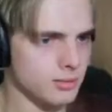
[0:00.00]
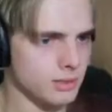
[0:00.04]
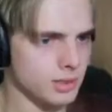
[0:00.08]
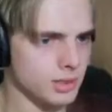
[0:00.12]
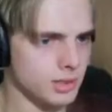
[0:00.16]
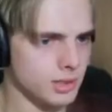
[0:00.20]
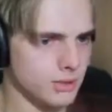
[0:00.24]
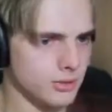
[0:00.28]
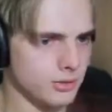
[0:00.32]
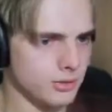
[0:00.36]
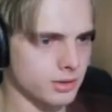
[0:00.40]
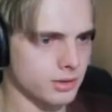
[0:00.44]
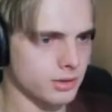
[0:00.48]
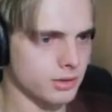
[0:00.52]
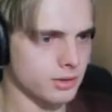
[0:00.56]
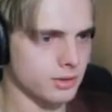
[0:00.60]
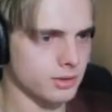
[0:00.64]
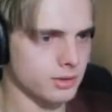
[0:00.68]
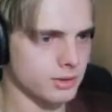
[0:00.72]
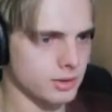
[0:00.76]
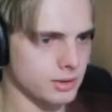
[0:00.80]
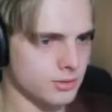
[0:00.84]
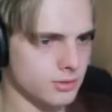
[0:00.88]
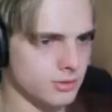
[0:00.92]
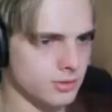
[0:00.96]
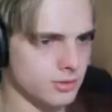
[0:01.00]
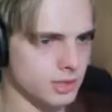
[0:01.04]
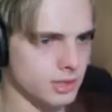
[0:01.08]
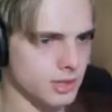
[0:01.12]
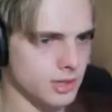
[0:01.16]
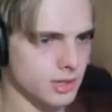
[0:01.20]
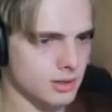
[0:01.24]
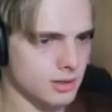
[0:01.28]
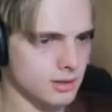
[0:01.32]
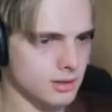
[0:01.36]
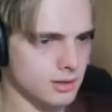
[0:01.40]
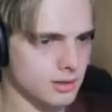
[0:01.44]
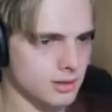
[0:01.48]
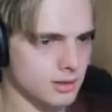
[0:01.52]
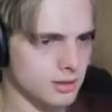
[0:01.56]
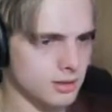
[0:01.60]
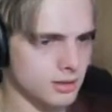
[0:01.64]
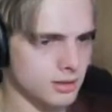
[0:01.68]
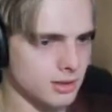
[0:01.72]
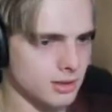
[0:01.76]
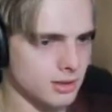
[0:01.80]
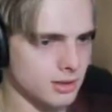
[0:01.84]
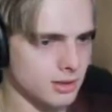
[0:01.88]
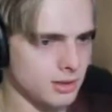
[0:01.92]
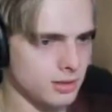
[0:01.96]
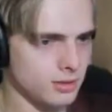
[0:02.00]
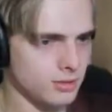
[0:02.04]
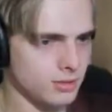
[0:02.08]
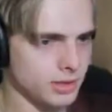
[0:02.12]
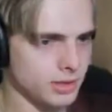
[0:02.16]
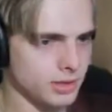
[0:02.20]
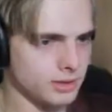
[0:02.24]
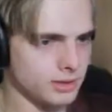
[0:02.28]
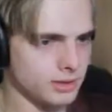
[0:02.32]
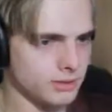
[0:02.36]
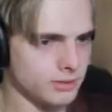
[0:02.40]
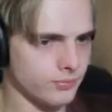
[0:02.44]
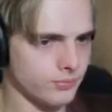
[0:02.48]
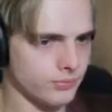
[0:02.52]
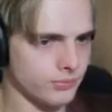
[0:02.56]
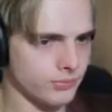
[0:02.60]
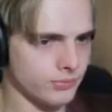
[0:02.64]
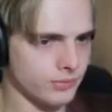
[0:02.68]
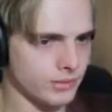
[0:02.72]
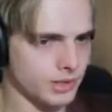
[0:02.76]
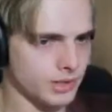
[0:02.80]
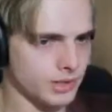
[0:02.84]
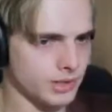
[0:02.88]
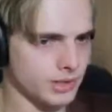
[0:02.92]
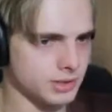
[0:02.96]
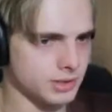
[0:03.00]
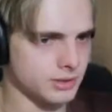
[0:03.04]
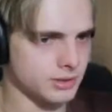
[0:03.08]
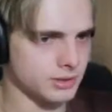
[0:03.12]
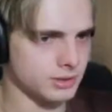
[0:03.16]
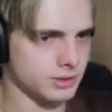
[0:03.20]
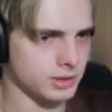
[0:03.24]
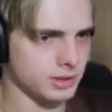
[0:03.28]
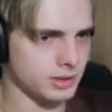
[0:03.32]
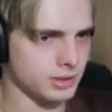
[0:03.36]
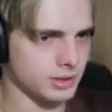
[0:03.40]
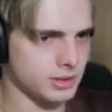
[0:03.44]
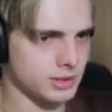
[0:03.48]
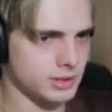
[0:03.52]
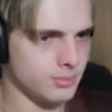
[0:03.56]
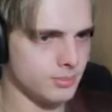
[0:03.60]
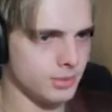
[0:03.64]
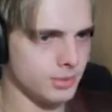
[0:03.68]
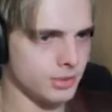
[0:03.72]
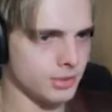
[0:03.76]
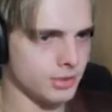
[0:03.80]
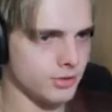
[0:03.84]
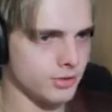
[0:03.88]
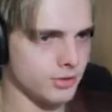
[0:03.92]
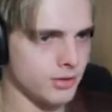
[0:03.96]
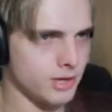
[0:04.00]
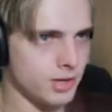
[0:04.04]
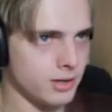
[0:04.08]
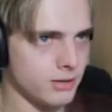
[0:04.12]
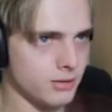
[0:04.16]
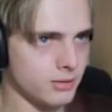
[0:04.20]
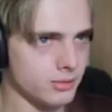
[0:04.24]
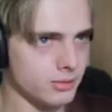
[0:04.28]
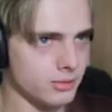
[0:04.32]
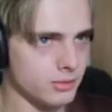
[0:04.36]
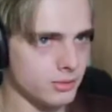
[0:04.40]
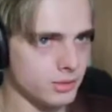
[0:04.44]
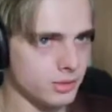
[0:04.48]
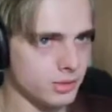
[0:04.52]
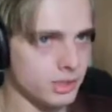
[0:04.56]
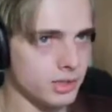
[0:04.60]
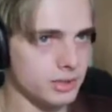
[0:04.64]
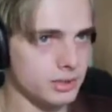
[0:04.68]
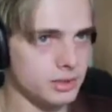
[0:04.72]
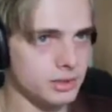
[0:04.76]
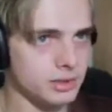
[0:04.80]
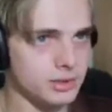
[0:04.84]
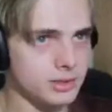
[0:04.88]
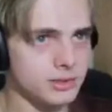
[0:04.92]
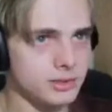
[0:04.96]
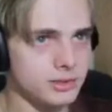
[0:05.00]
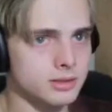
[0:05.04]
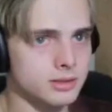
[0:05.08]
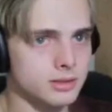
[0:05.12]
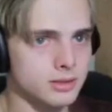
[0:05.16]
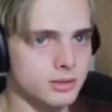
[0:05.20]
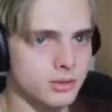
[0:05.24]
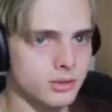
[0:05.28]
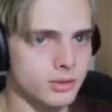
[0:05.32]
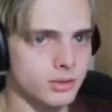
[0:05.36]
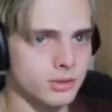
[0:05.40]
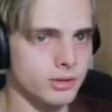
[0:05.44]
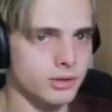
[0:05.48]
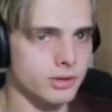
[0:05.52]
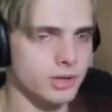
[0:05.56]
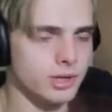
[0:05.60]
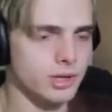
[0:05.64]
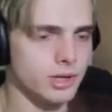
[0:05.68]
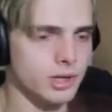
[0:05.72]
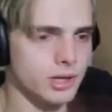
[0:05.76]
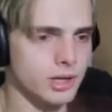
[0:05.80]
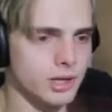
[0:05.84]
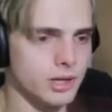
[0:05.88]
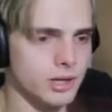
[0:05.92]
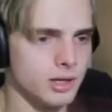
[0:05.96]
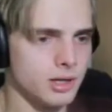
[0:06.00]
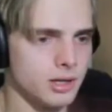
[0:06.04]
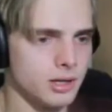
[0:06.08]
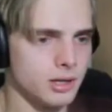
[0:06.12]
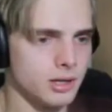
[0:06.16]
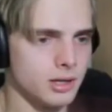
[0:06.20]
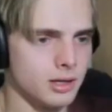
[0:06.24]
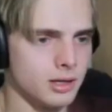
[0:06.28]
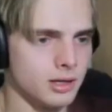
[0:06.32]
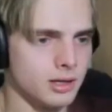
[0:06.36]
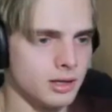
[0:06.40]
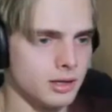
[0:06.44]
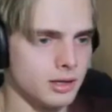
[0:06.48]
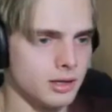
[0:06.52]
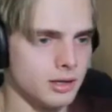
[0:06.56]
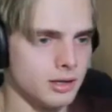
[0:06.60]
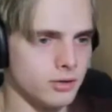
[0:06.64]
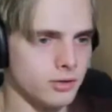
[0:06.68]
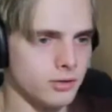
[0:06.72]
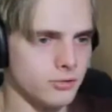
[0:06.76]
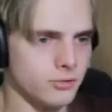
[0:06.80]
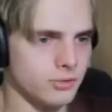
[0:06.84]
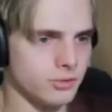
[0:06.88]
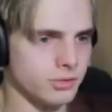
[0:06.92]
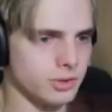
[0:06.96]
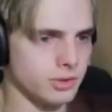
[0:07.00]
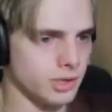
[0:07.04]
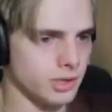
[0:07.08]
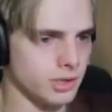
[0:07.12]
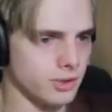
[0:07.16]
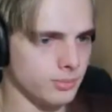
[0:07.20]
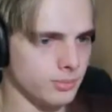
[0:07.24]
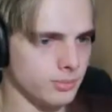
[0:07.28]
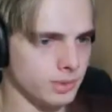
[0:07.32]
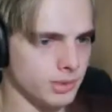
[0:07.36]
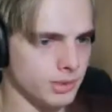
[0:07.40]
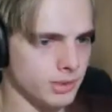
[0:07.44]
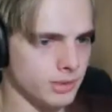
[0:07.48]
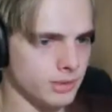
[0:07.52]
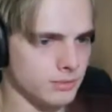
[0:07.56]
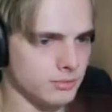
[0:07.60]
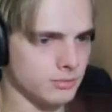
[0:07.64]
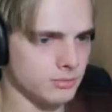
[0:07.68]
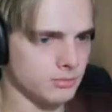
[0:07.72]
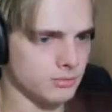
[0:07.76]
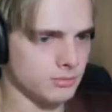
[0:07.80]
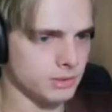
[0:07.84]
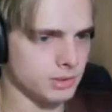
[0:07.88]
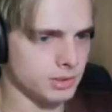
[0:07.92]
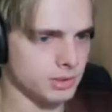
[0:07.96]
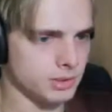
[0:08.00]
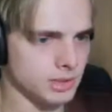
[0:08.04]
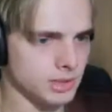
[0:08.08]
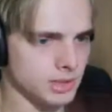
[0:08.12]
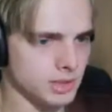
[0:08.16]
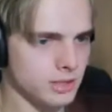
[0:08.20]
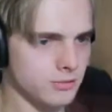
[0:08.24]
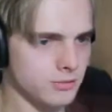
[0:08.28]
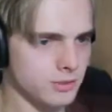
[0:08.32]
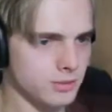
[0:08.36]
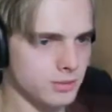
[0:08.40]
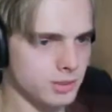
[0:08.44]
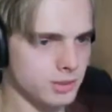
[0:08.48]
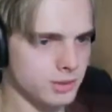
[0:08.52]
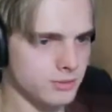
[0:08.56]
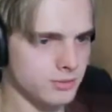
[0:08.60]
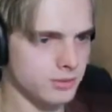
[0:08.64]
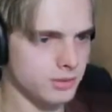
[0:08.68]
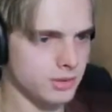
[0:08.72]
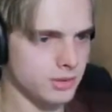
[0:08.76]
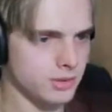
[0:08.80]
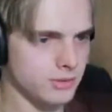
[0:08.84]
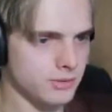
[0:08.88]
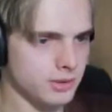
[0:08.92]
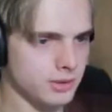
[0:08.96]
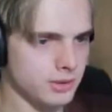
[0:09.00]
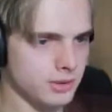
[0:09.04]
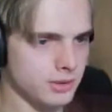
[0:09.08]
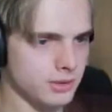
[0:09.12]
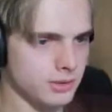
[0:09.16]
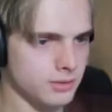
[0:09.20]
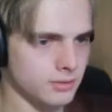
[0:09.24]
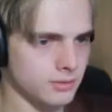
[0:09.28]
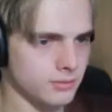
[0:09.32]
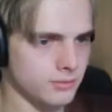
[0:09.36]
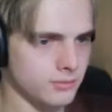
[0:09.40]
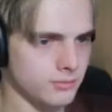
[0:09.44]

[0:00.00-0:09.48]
but I don't think there's anyone in Antarctica that can help me. Unless they're, like, deep underground, or aliens, or, in turn for the help, they enslave me forever.